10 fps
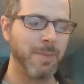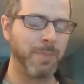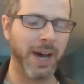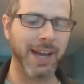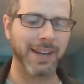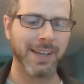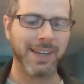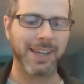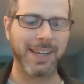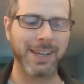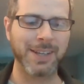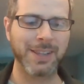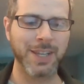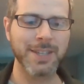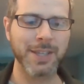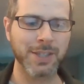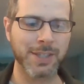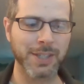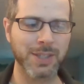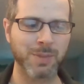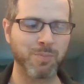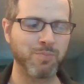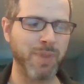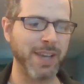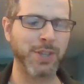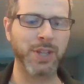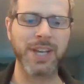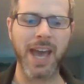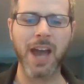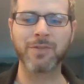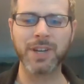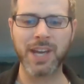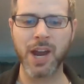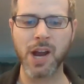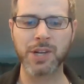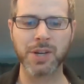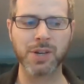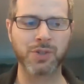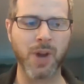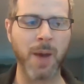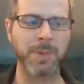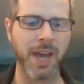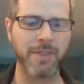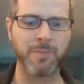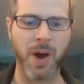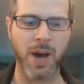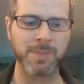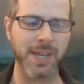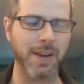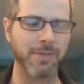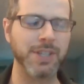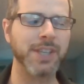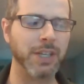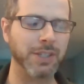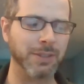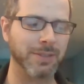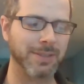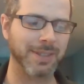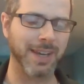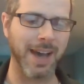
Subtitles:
But in this instance, basically every character dropped F bombs every sentence.